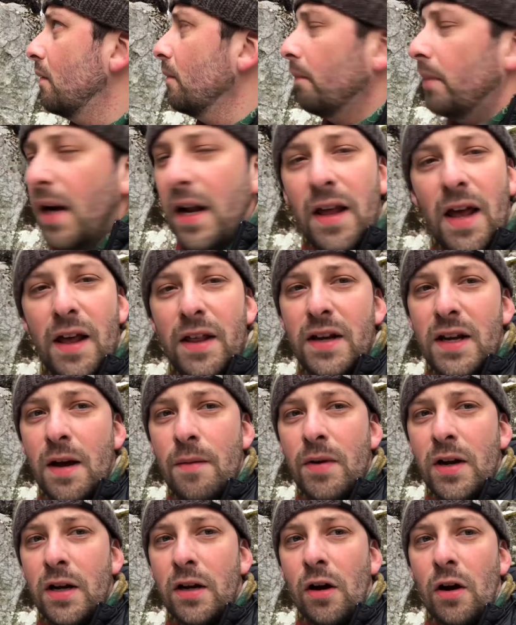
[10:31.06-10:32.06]
But I think
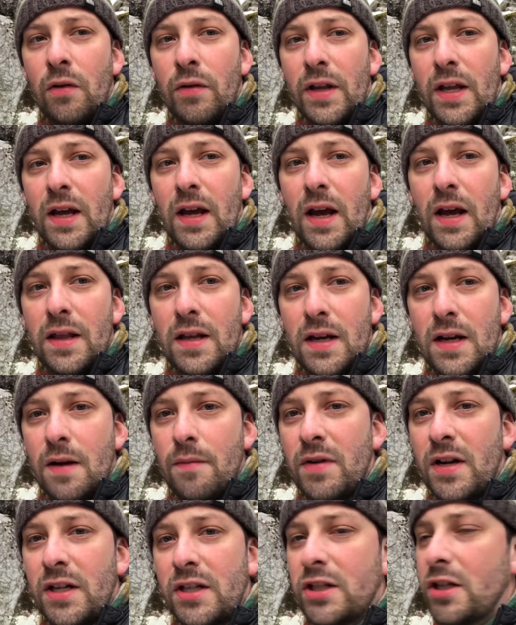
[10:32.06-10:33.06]
I'm going to go with it. I think I'm
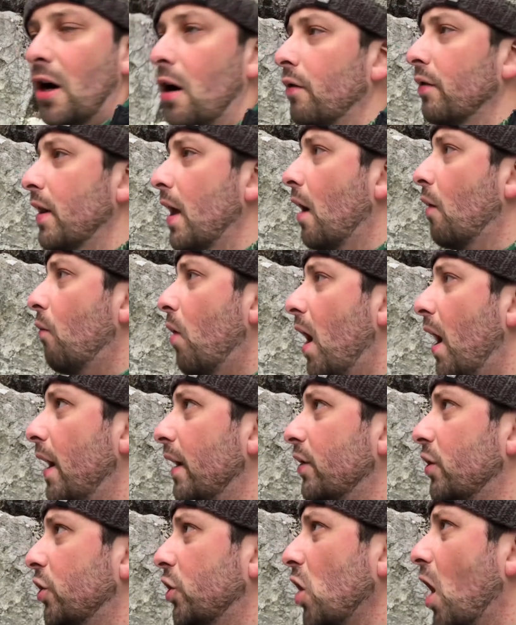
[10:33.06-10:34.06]
going to start with that
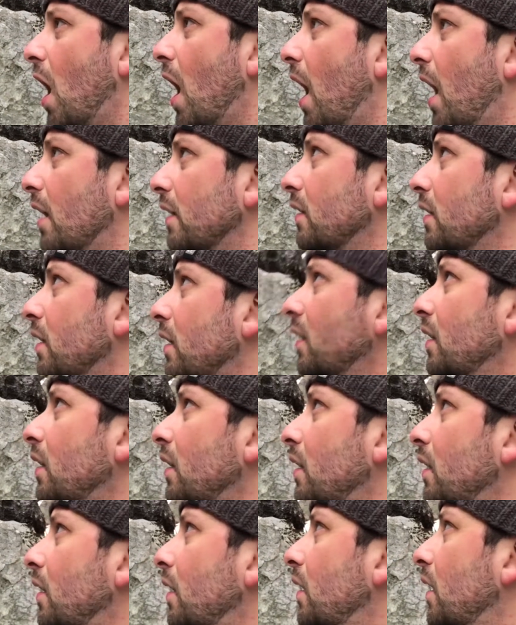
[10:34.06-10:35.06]
wide shot
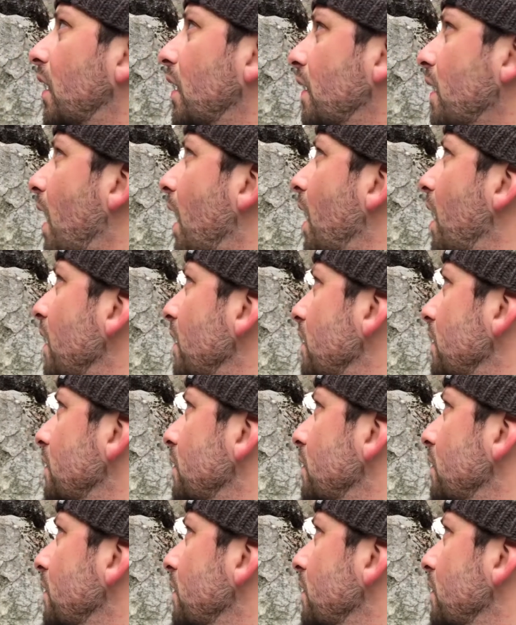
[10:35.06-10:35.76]
and then